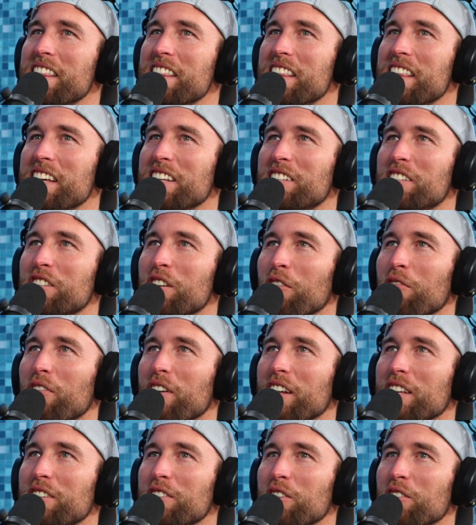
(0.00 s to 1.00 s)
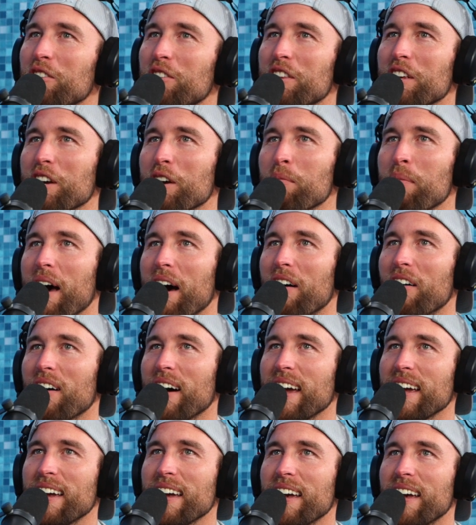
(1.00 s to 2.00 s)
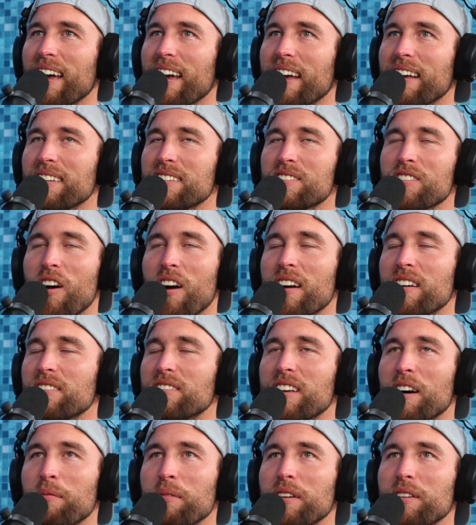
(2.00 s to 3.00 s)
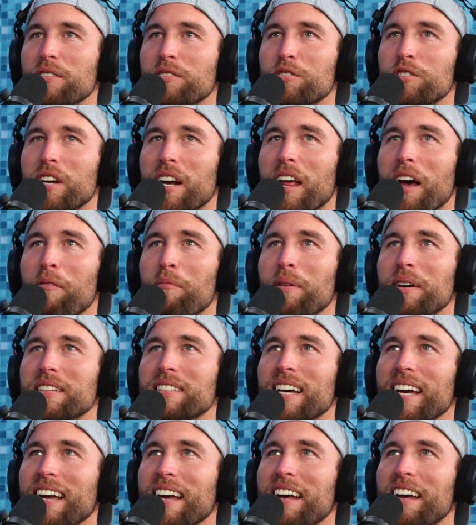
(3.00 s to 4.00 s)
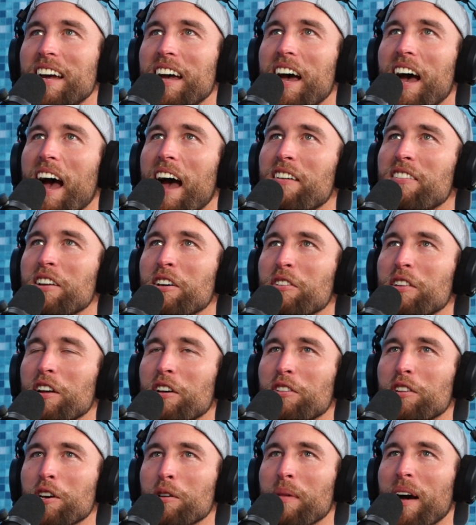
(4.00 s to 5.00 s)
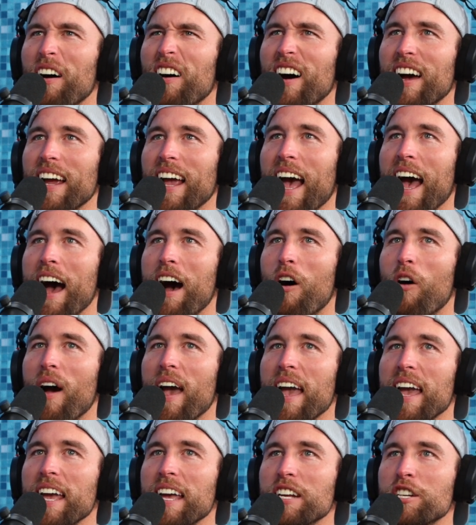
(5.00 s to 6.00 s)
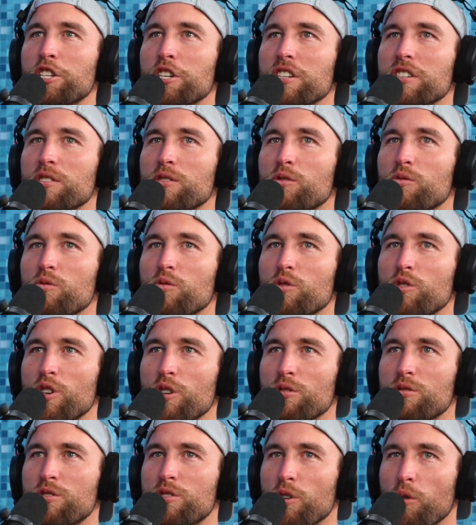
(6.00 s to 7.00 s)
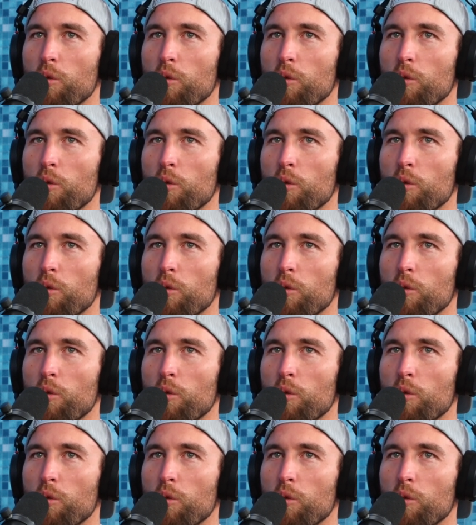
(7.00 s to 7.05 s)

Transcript: It's so funny too to think about like, sorry, tell me to shut up. But it's like every now and then I'll think about like how ages used to